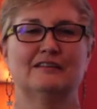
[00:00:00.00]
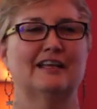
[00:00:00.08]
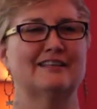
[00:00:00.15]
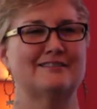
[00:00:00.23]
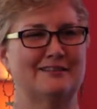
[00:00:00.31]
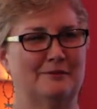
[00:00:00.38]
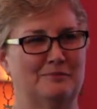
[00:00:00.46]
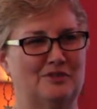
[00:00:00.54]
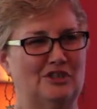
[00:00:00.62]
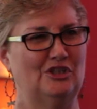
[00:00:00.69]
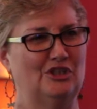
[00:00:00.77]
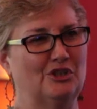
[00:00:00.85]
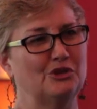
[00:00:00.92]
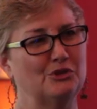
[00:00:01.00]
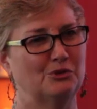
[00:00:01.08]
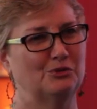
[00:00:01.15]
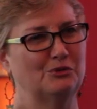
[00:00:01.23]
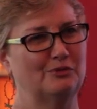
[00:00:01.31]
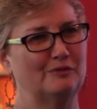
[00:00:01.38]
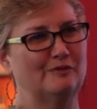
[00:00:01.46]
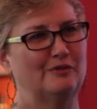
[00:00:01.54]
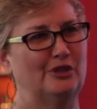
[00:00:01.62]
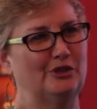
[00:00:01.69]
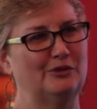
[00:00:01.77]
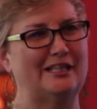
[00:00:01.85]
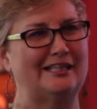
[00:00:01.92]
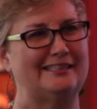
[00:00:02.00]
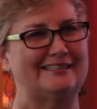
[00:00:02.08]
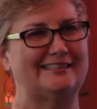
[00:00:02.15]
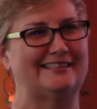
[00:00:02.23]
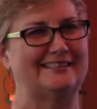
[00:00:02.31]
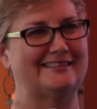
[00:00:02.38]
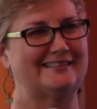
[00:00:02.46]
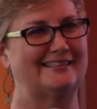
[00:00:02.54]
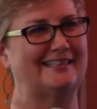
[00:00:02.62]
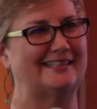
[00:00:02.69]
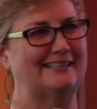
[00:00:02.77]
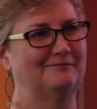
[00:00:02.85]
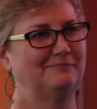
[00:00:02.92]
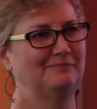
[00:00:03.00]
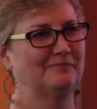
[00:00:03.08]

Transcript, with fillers: It's up you. You get to decide.